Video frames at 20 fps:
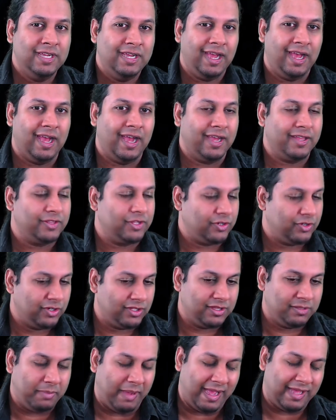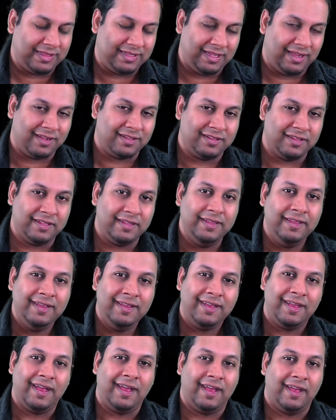the good, the bad, and the ugly,
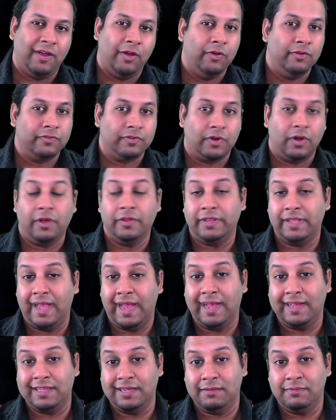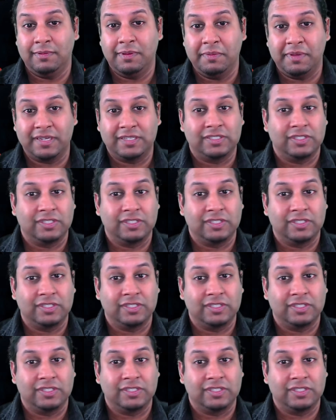over on the Agony Mimic.